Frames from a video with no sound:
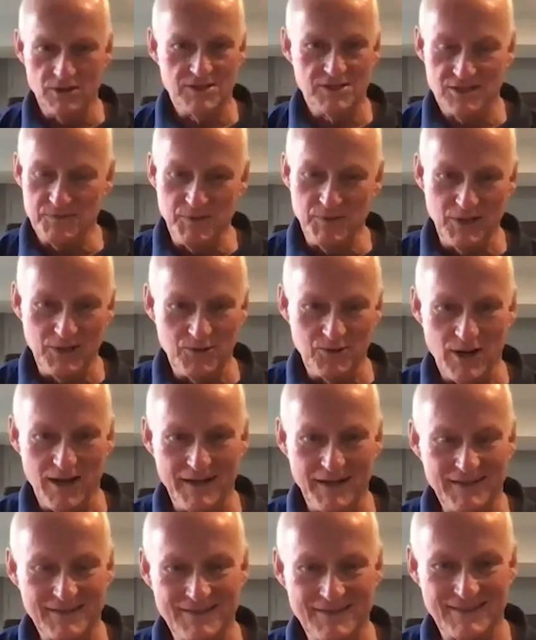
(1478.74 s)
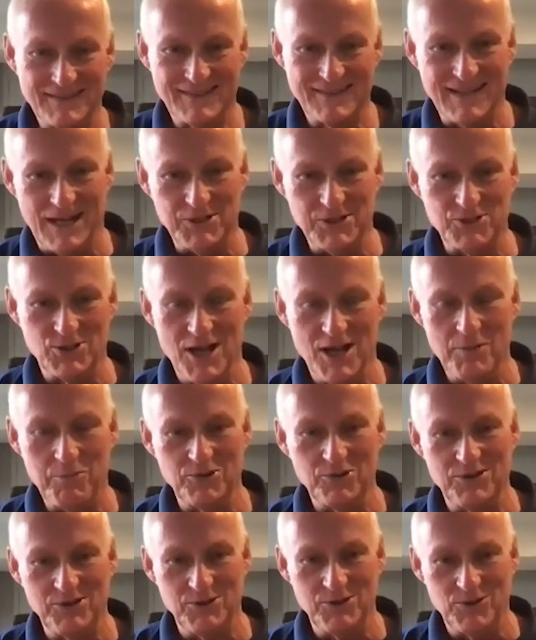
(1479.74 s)
it's been great catching up
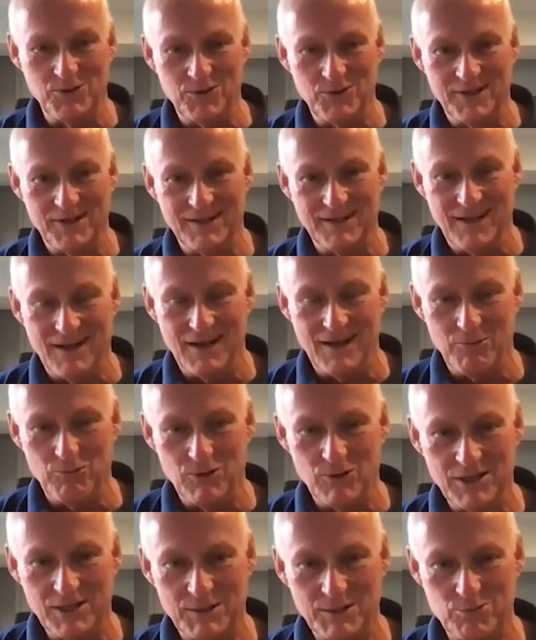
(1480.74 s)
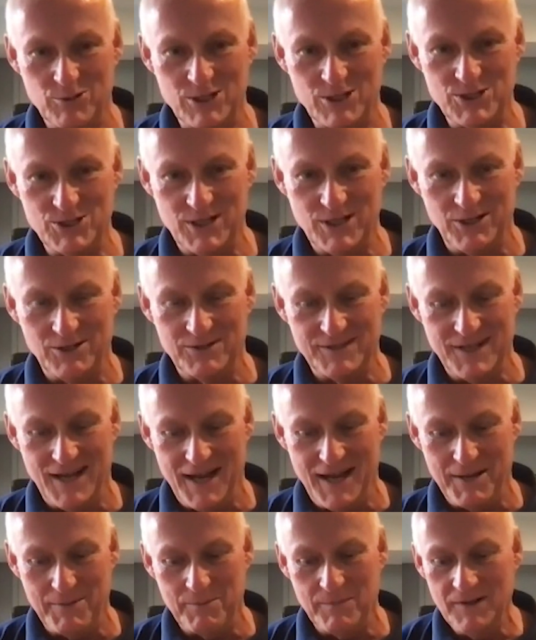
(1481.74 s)
with you, and really appreciate your
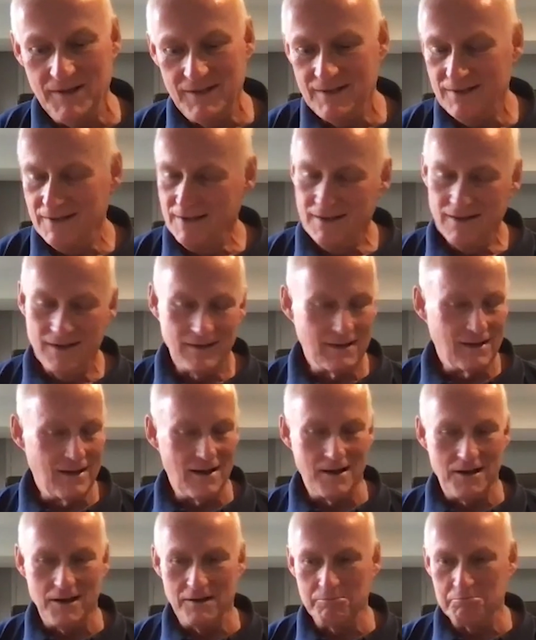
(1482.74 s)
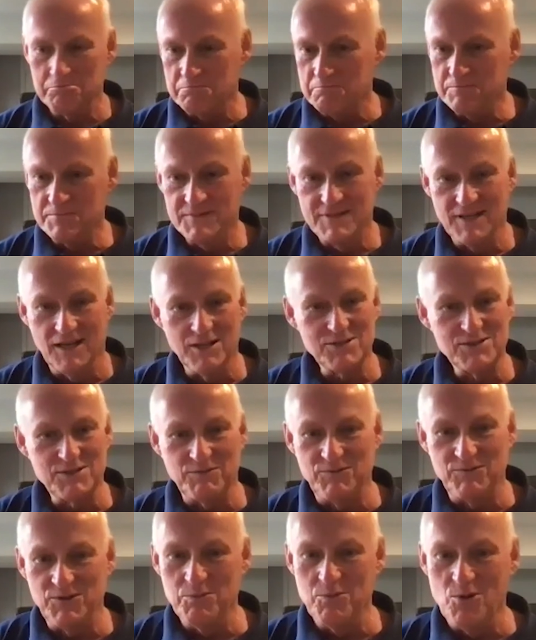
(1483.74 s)
time. Tell us a
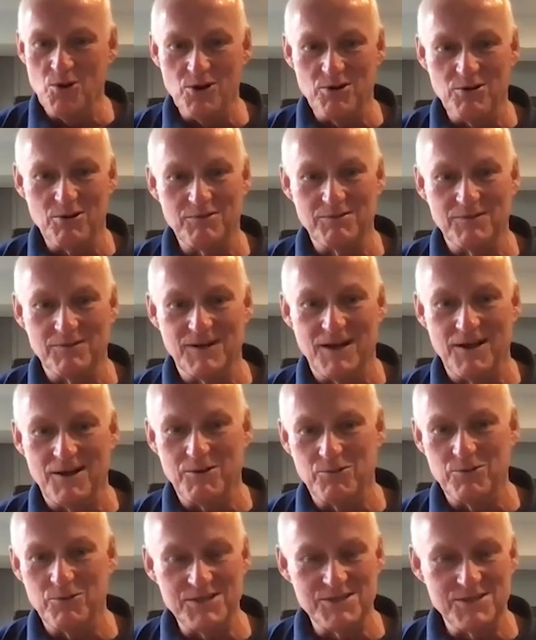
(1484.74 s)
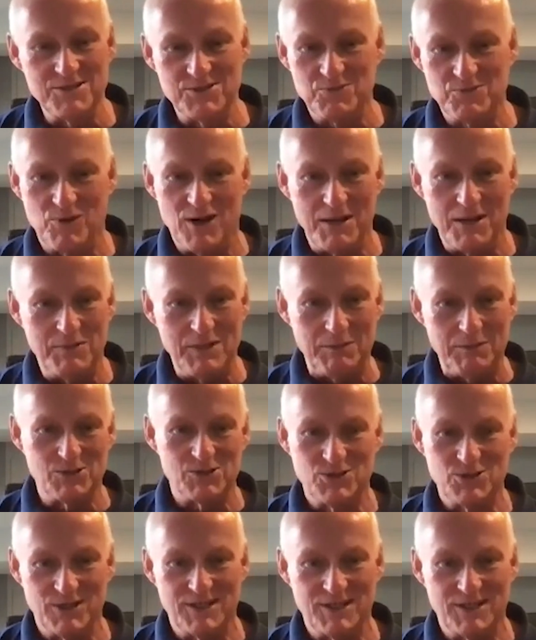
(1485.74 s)
few more reasons why people
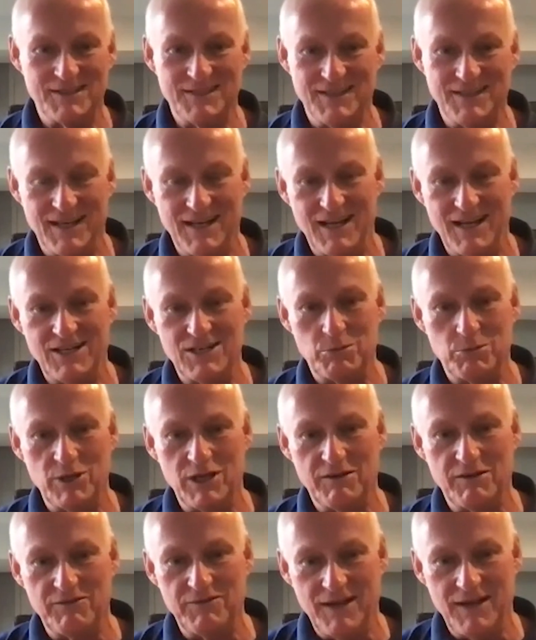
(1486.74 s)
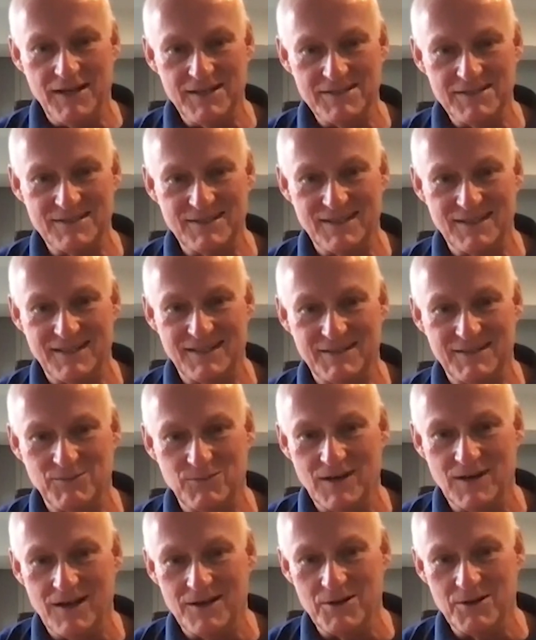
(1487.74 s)
should attend AWFS, and
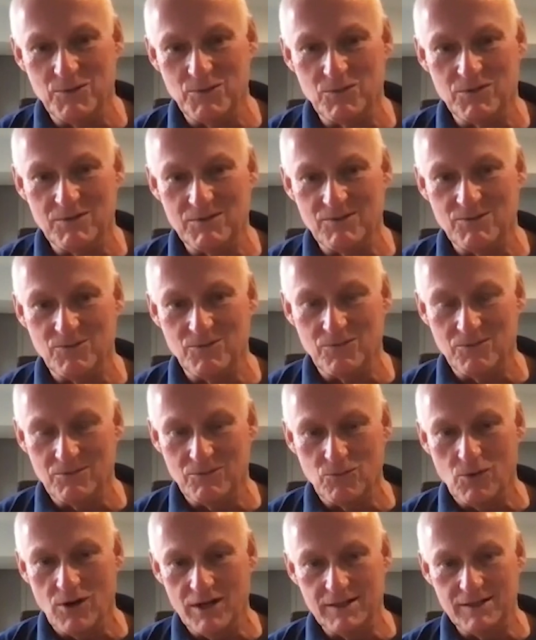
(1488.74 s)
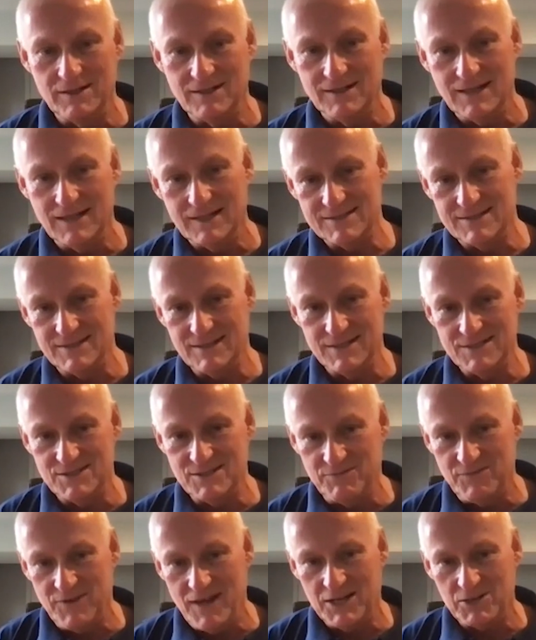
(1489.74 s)
what CNC
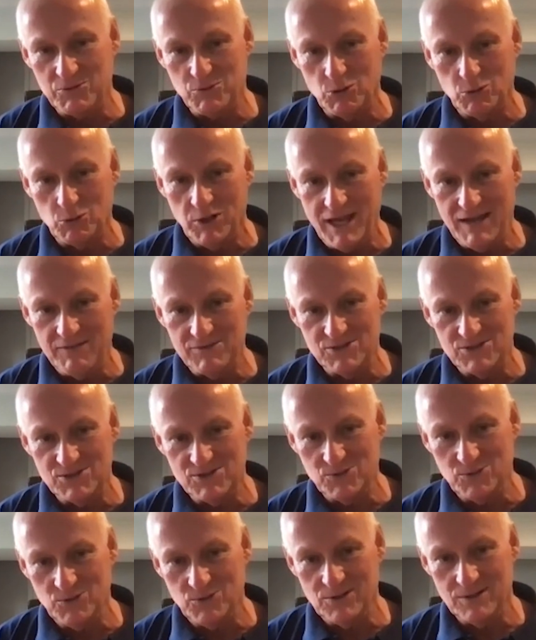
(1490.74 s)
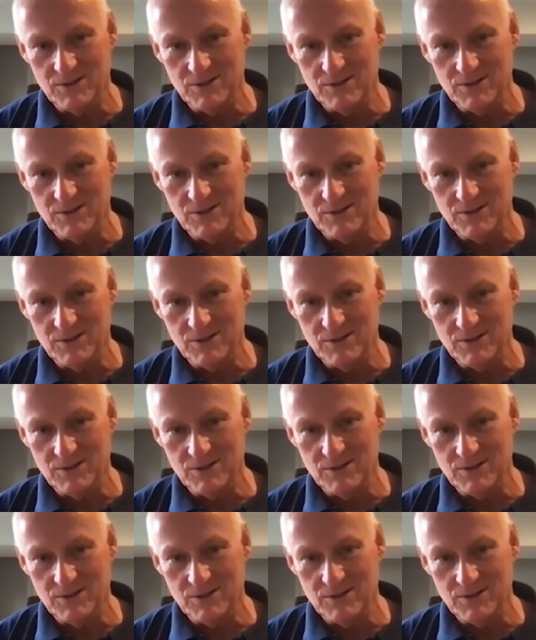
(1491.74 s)
Factory will have in store.